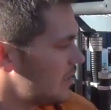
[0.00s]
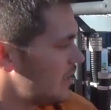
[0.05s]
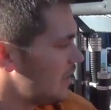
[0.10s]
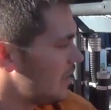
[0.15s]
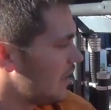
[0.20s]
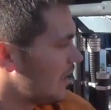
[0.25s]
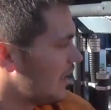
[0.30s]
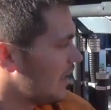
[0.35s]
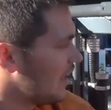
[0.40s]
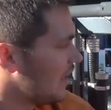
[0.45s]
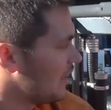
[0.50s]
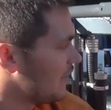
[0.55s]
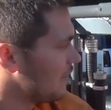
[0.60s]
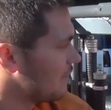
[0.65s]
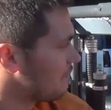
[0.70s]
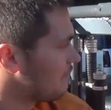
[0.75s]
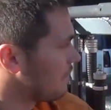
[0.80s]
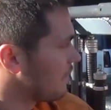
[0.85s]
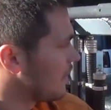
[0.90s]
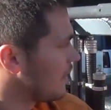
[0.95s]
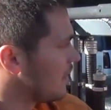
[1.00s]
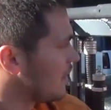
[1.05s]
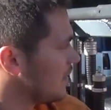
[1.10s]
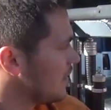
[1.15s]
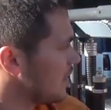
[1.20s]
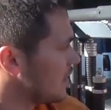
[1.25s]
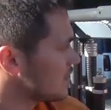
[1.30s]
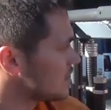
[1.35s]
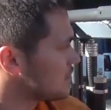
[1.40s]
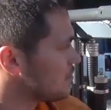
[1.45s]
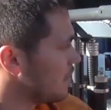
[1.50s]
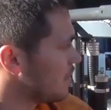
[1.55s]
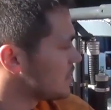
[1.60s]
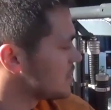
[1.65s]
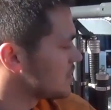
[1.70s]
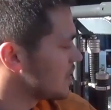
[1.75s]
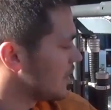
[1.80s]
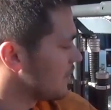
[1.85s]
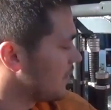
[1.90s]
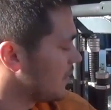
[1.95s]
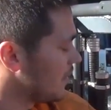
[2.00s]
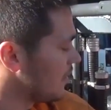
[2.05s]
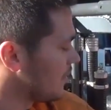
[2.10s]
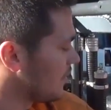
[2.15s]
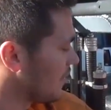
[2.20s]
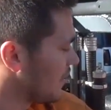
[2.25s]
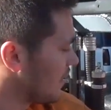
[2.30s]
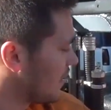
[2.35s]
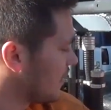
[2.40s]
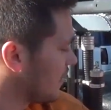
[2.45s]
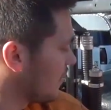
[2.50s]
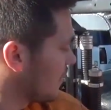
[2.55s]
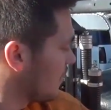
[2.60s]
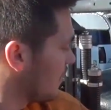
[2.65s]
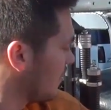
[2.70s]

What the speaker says: and a lot of small stuff here and there,